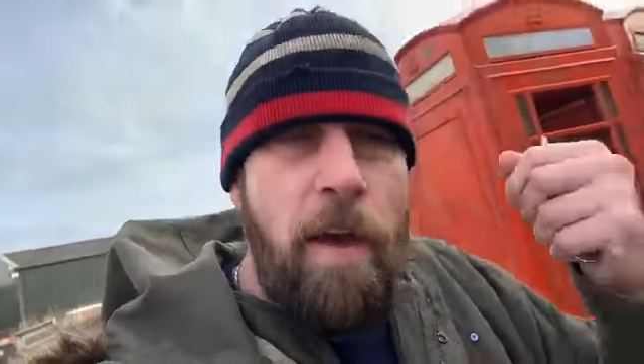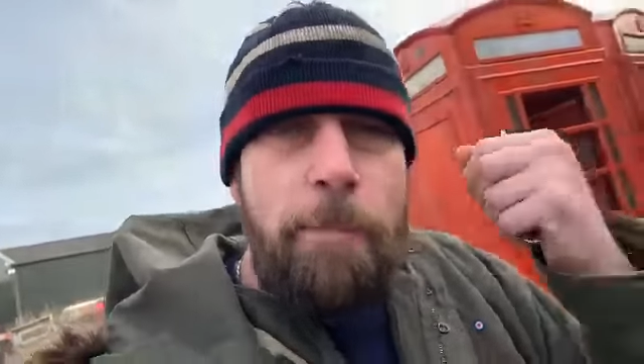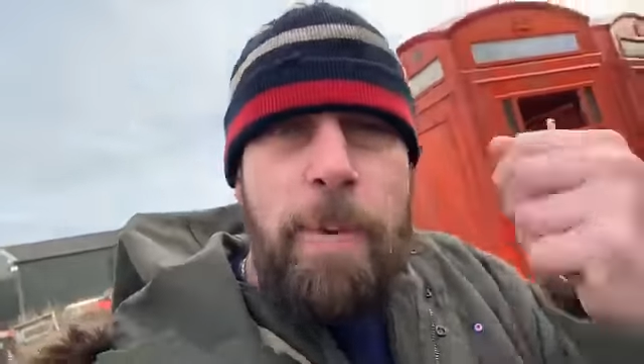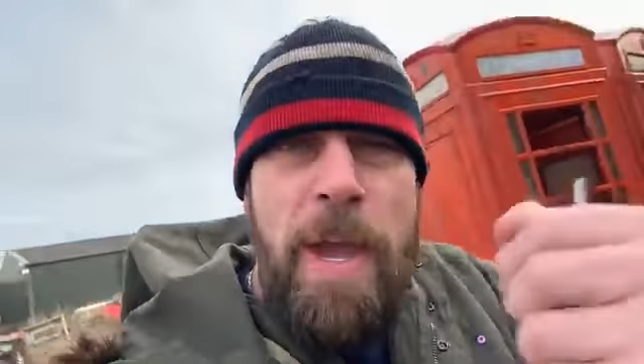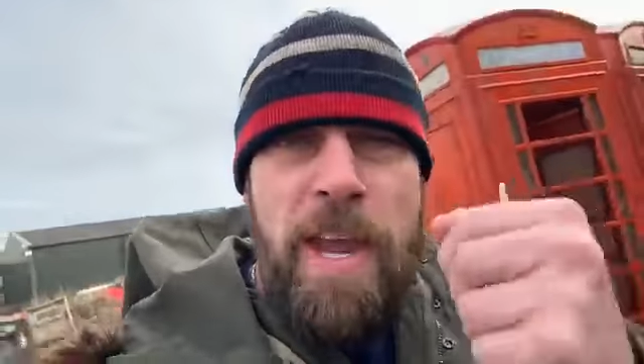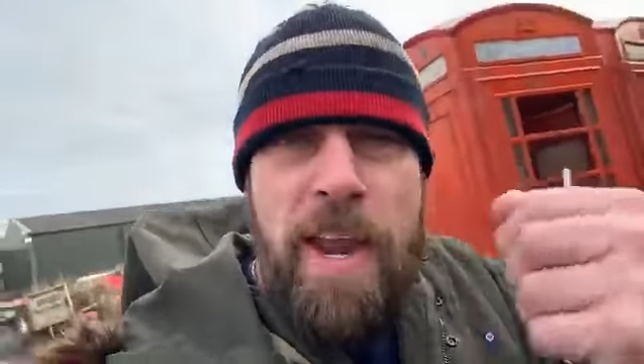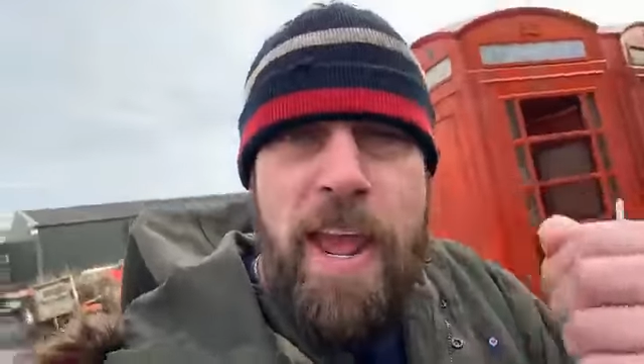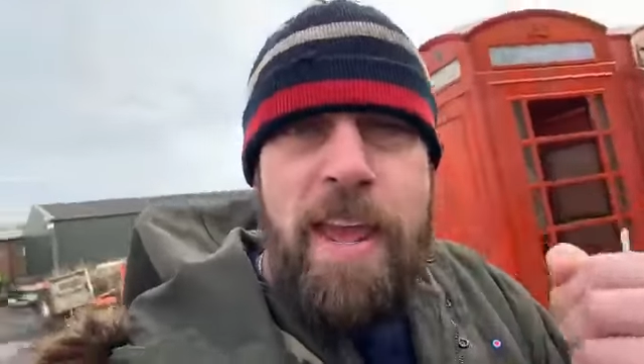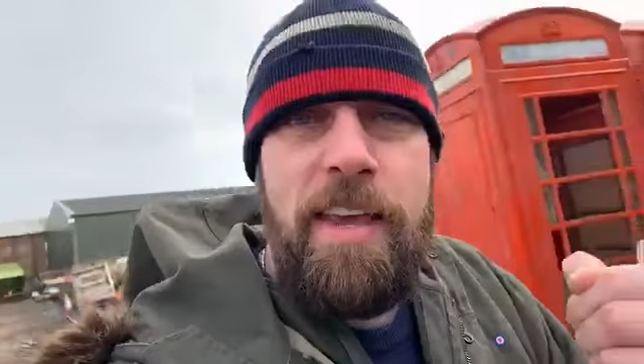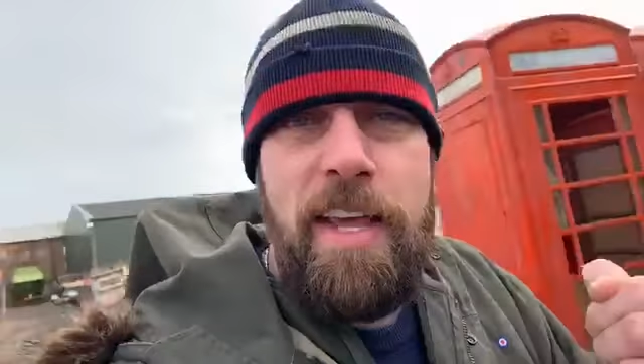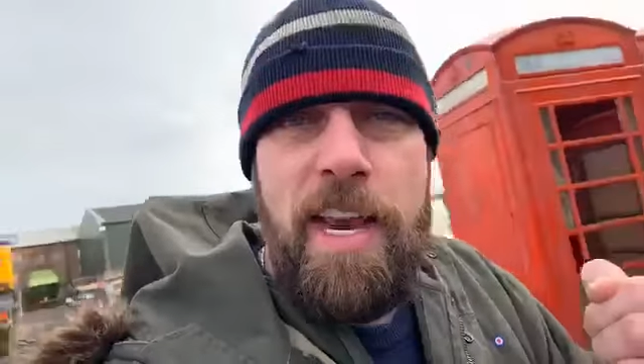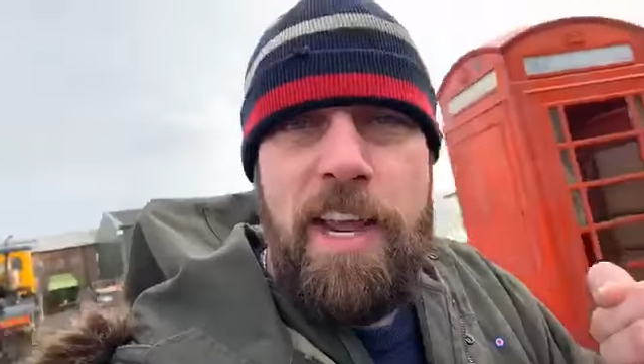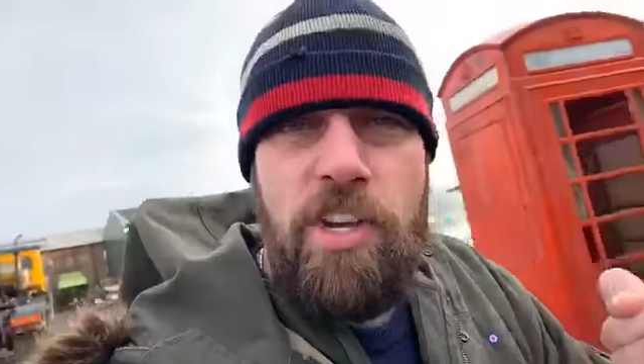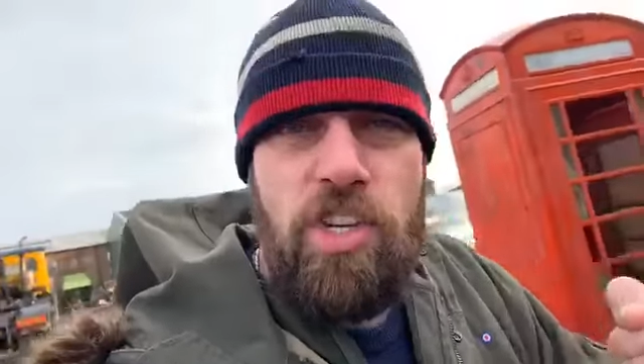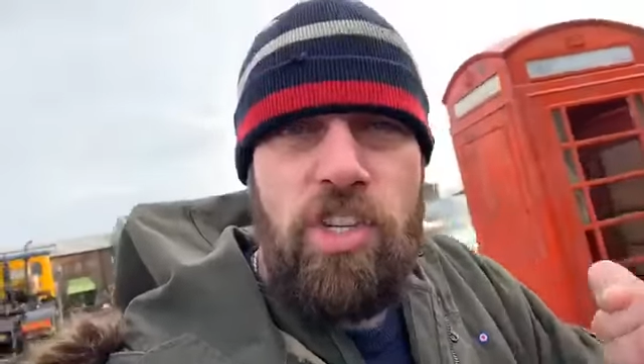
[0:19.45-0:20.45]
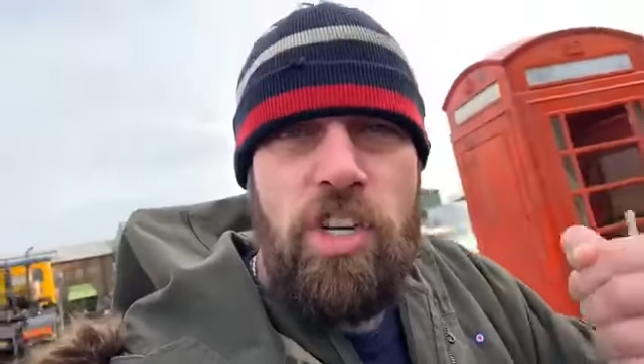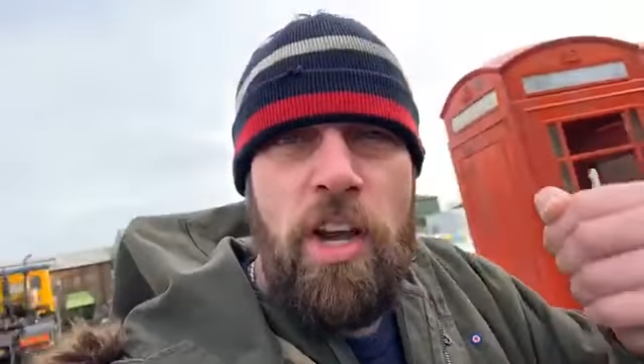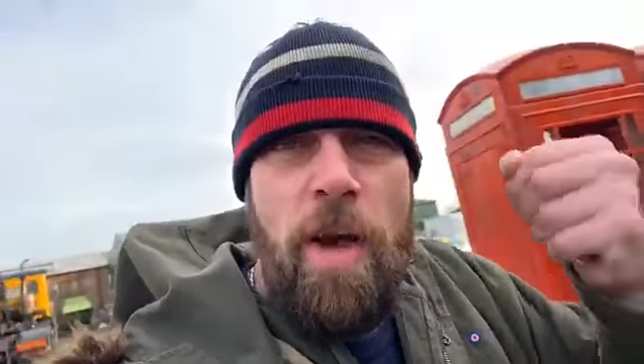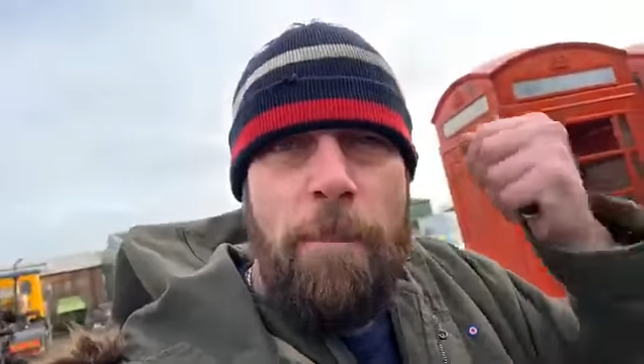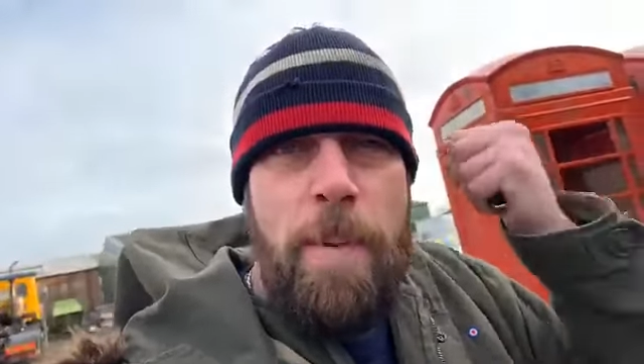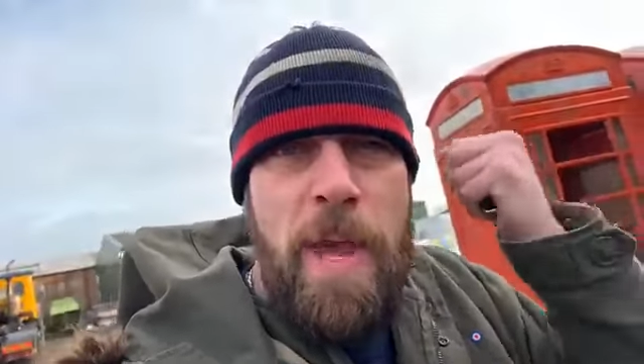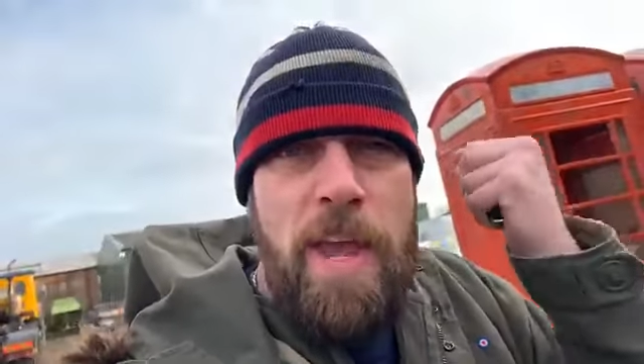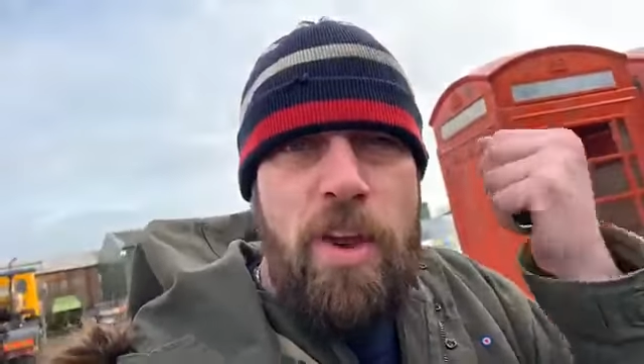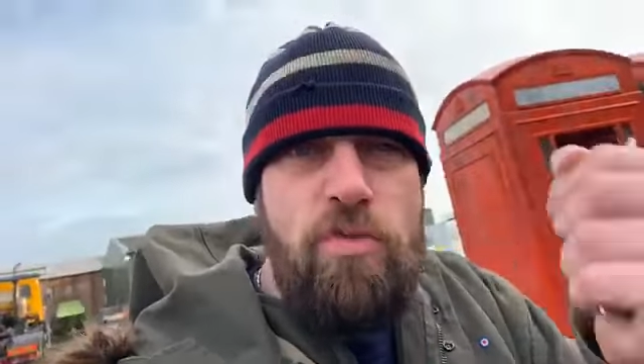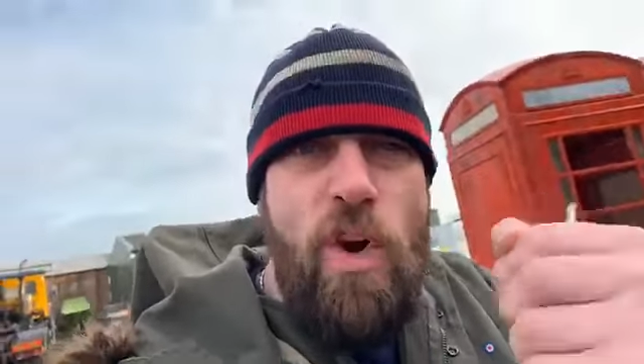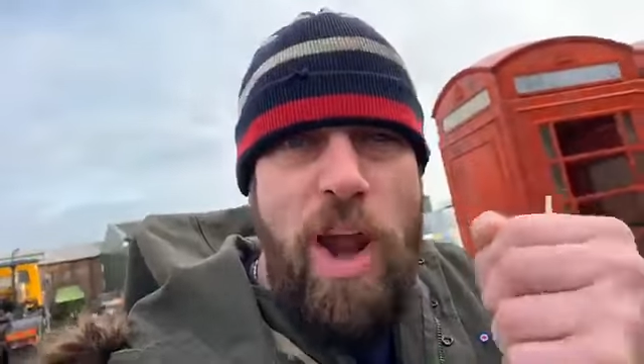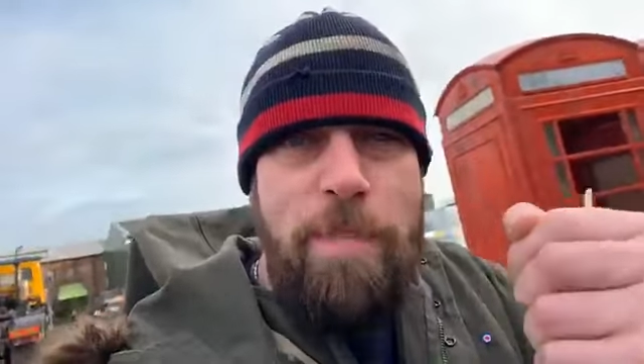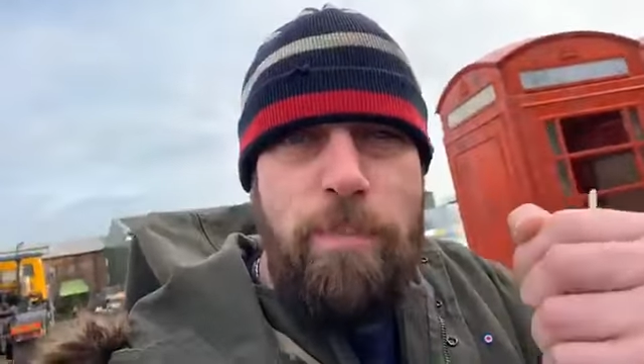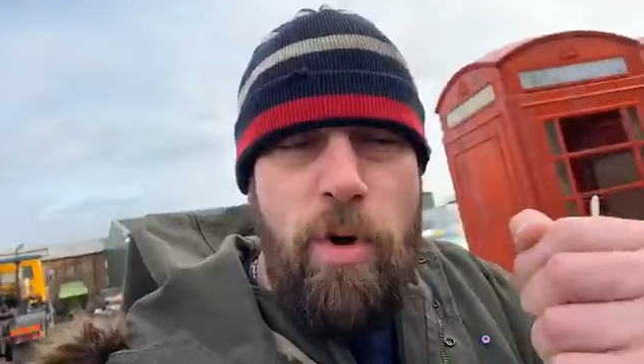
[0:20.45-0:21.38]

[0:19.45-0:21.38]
Being English, being Great